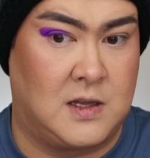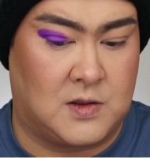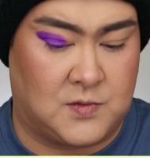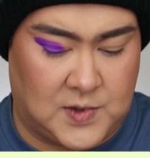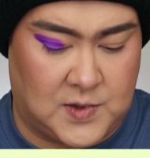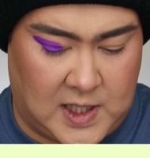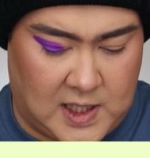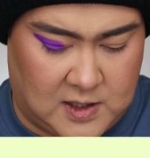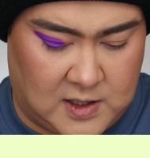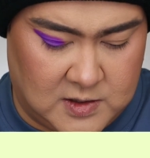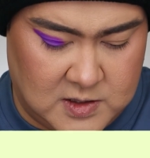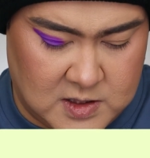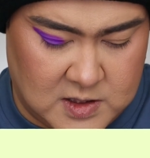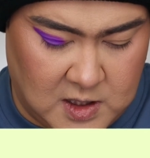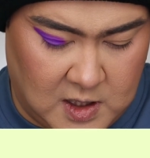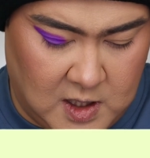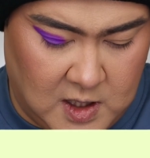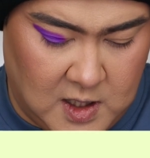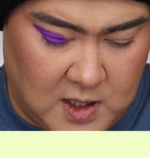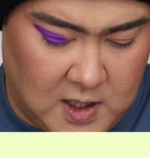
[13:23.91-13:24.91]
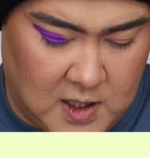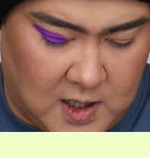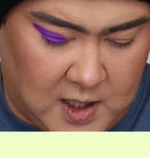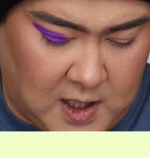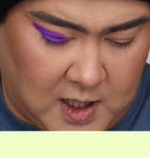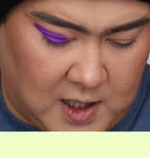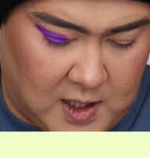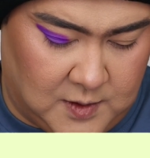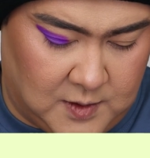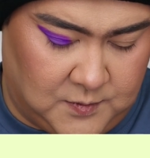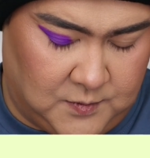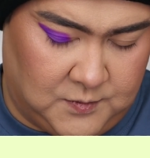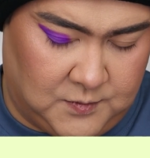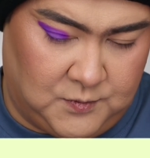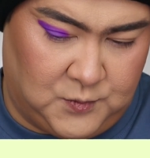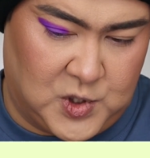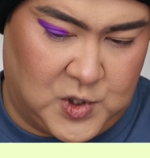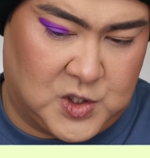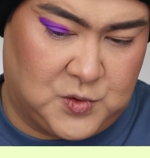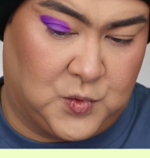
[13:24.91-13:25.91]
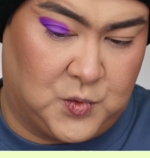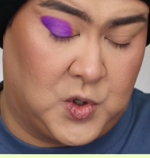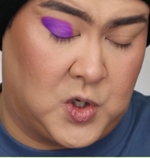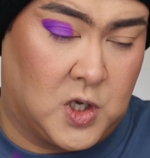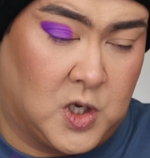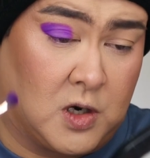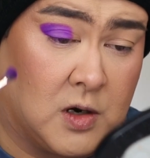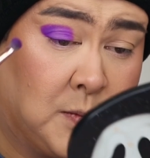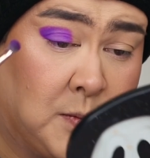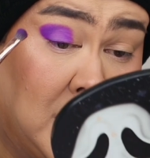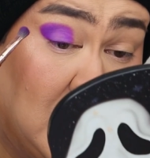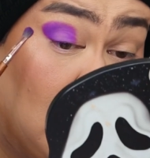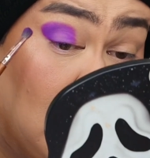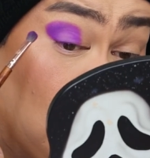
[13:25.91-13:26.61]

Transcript: 3 hours, which would not have been